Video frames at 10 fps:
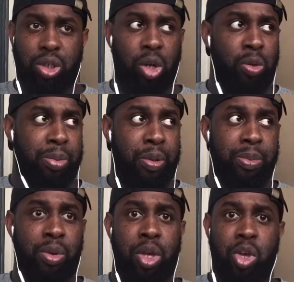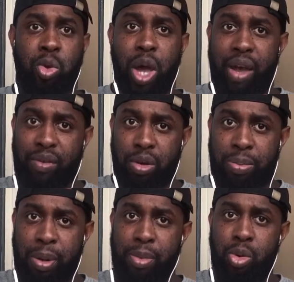The only people you have are the
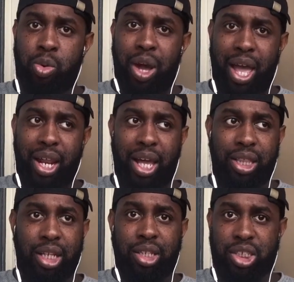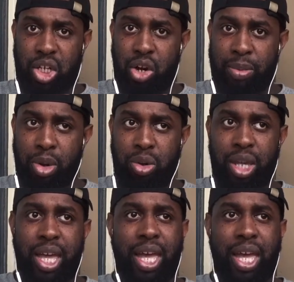people who were at, like, the little ceremony.